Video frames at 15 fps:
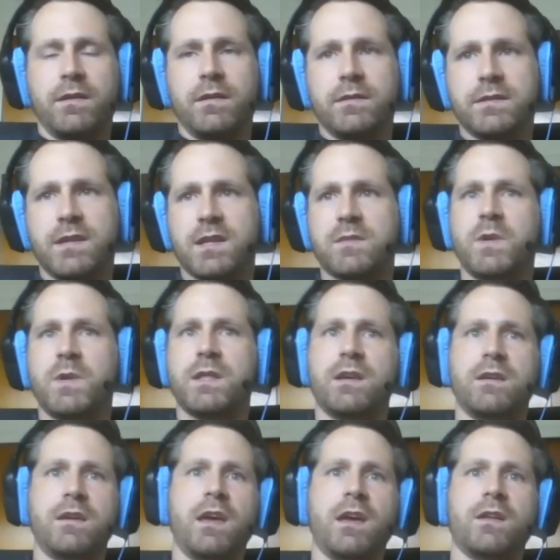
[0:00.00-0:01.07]
It's not to mean that you
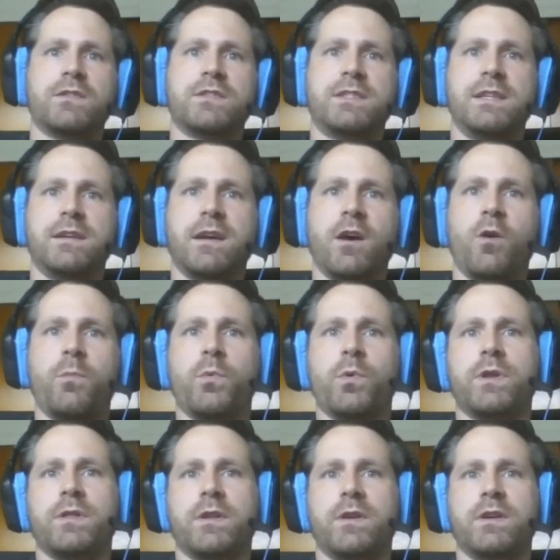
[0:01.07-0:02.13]
can't seek help
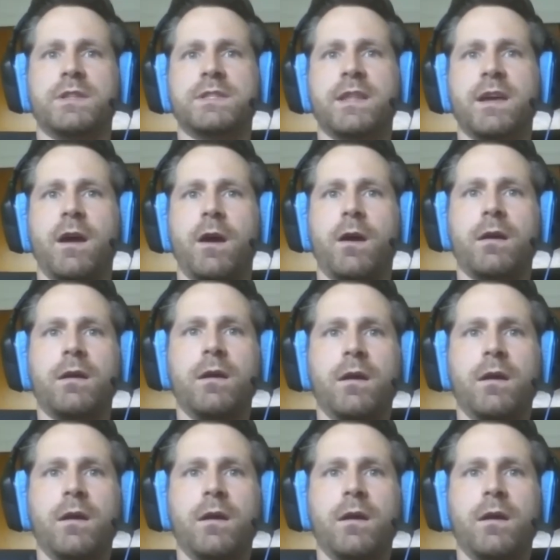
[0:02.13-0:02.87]
when it's there,